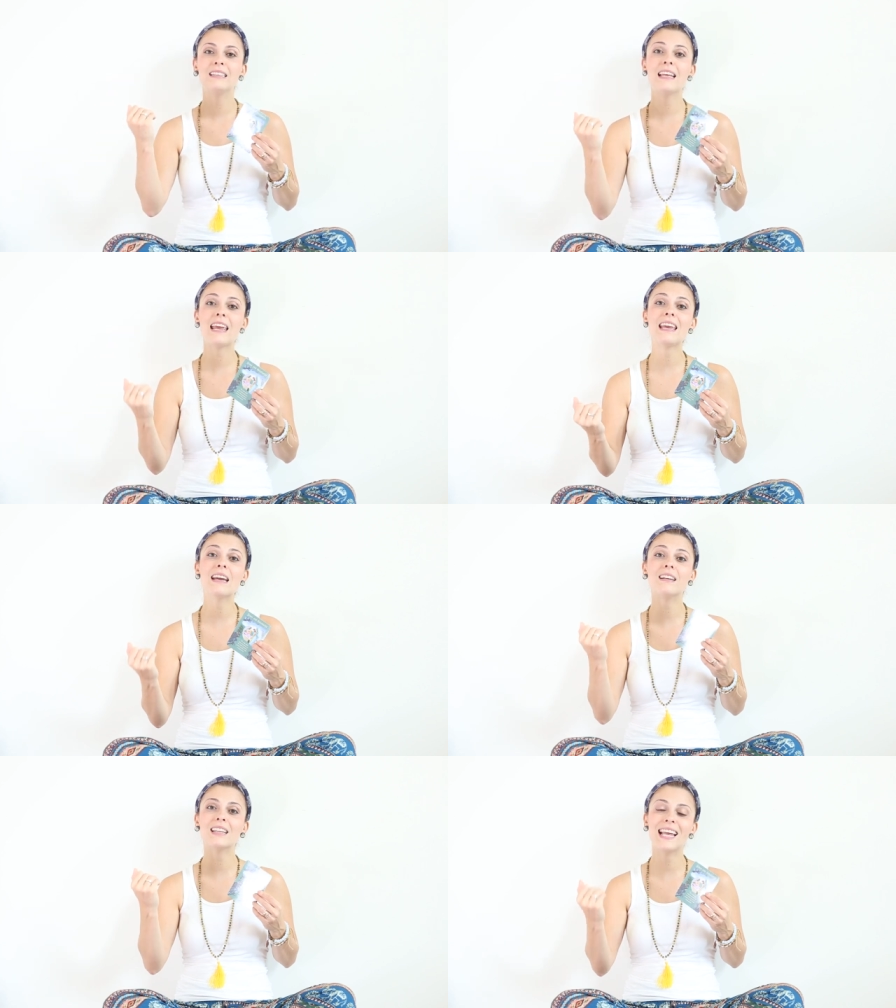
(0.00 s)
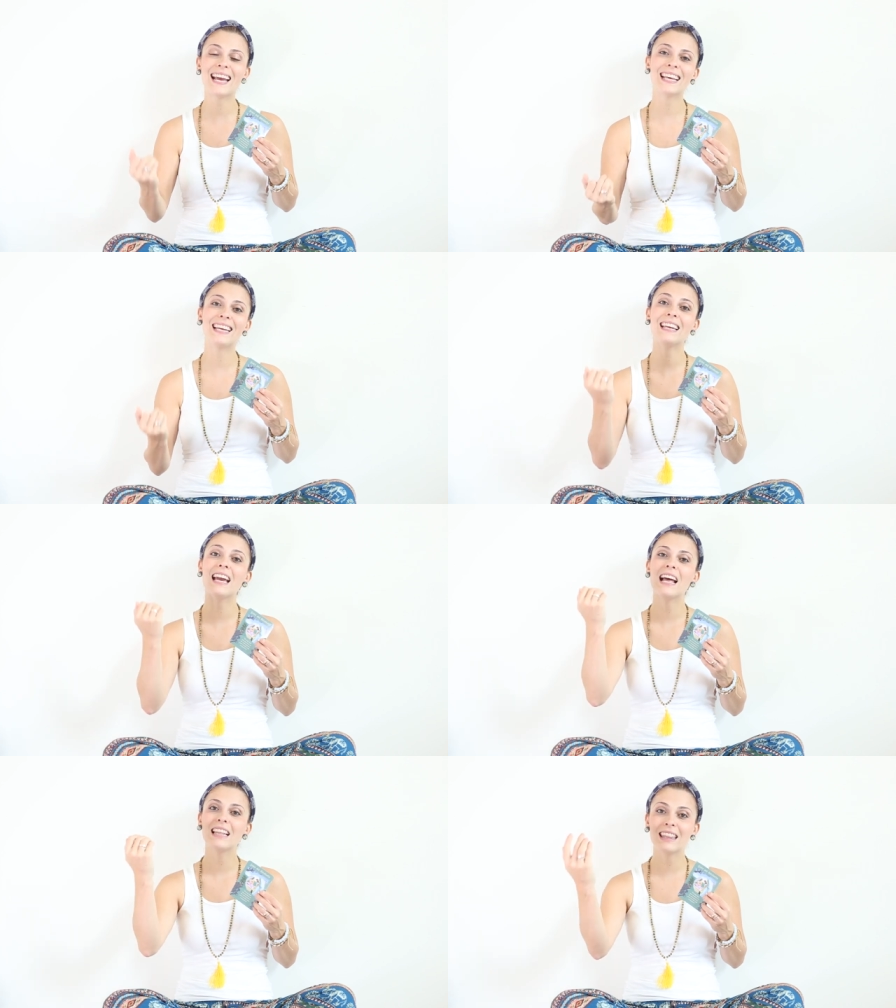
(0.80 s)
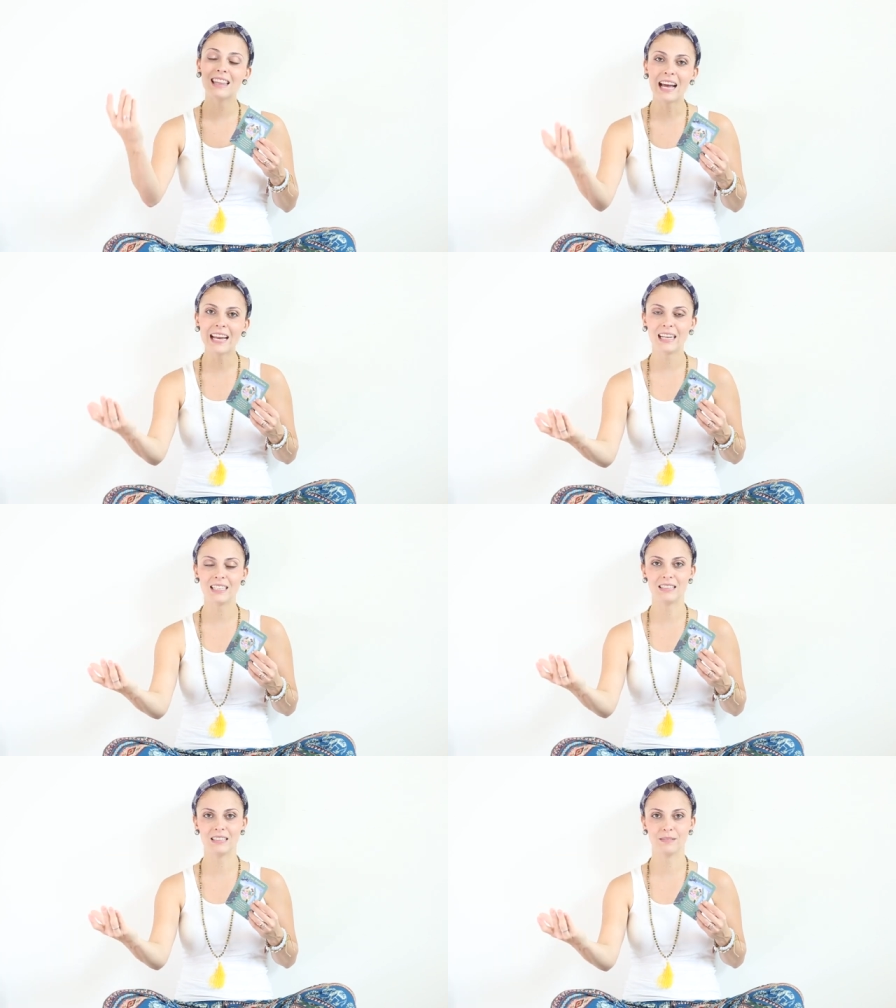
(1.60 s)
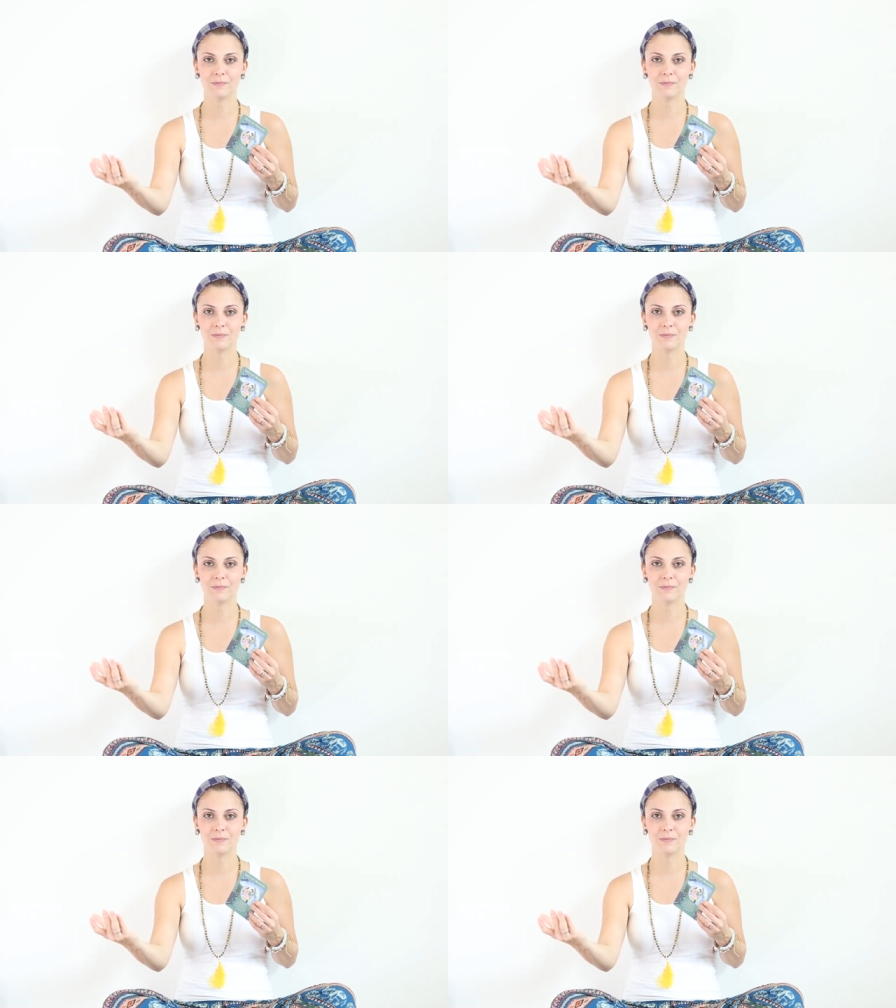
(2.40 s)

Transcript: they are lacking light.